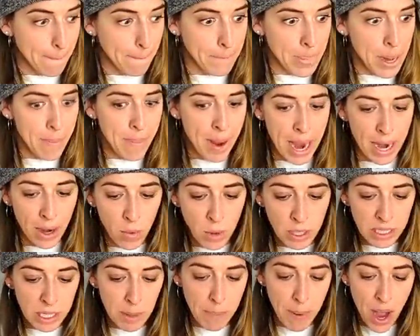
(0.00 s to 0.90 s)
Be back
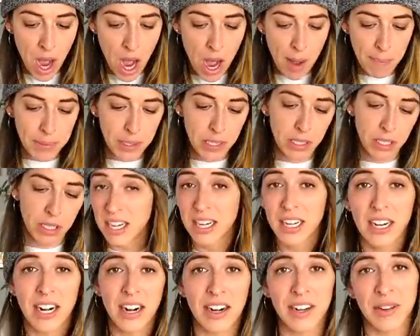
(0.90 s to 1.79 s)
once it pops. All
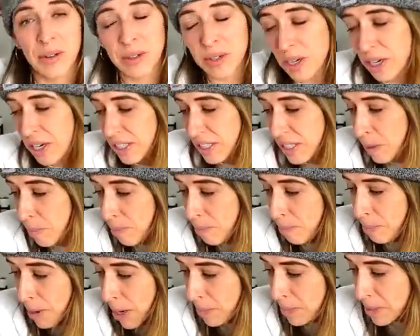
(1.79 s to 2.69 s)
right, you wanna cut it till
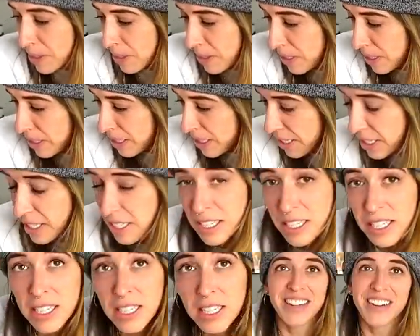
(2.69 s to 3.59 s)
it pops?
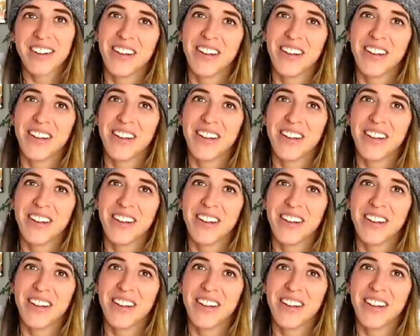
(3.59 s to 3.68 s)
Nope.